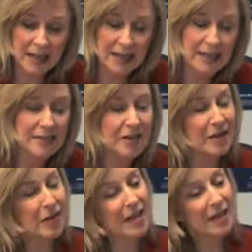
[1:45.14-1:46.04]
I start
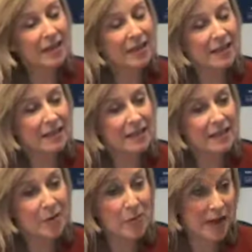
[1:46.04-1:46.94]
to think the
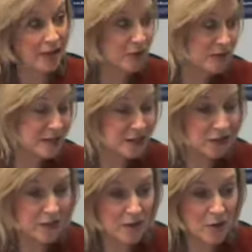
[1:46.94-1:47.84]
same way I do as a
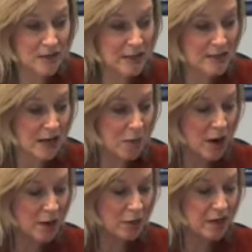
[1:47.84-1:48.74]
clerk of courts. It's like,
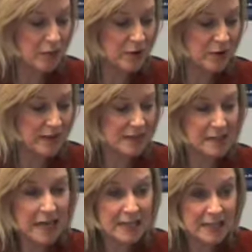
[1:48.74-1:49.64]
why are we've got this
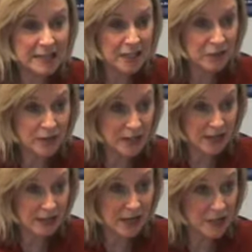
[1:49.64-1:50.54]
19th century
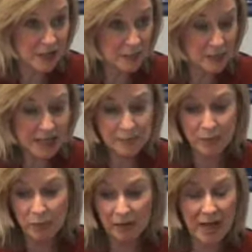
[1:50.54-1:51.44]
technology in place,
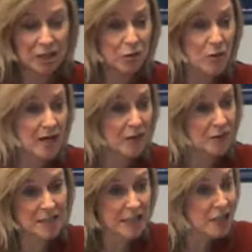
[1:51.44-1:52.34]
but we've got
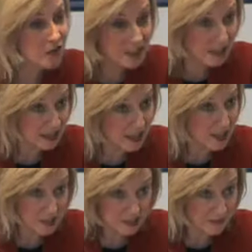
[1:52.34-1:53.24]
21st century
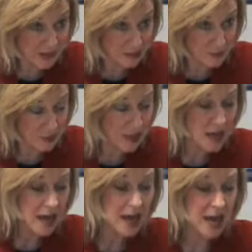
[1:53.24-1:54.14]
technologies available.
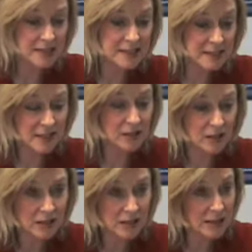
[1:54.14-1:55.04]
I
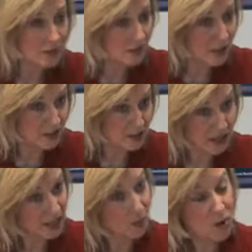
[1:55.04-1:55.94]
still don't
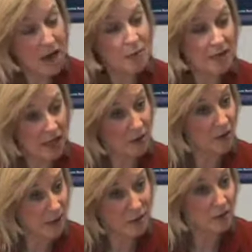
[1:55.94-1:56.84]
understand why we can't
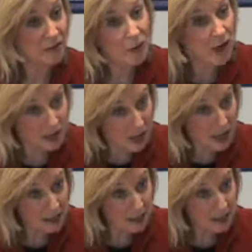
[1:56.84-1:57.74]
register to vote
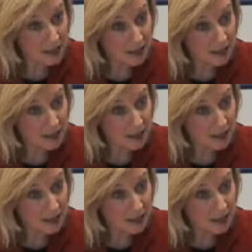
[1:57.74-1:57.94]
online.